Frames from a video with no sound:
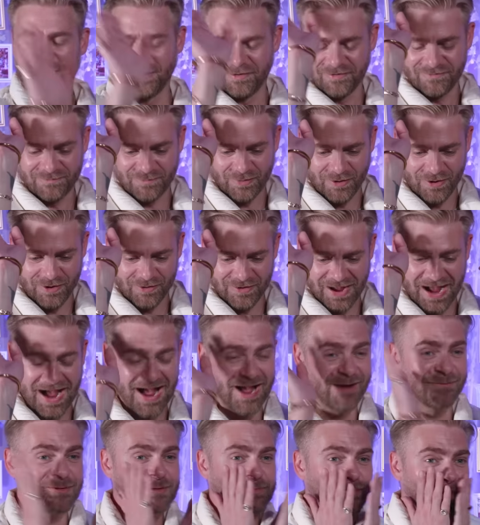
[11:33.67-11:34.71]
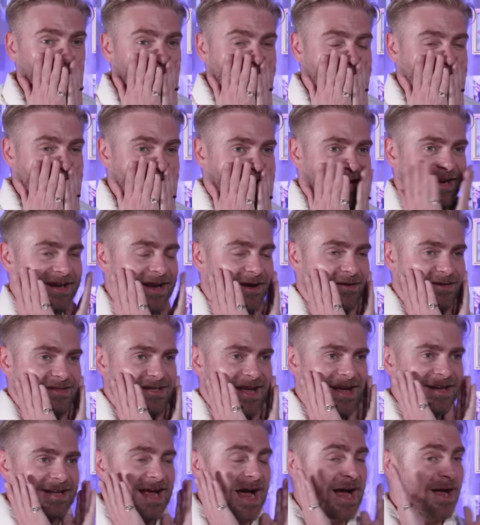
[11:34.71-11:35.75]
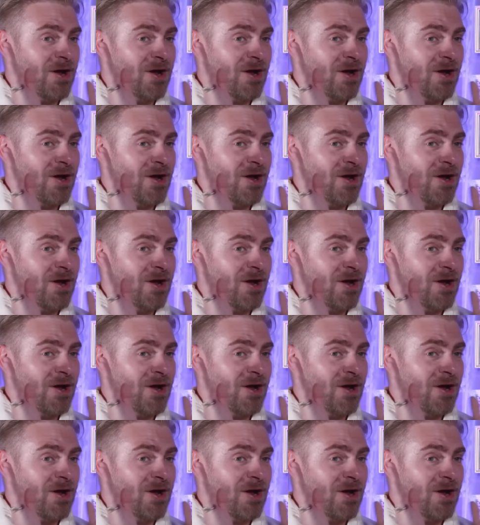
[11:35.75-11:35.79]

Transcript: We love Paul. I was watching it and I was like,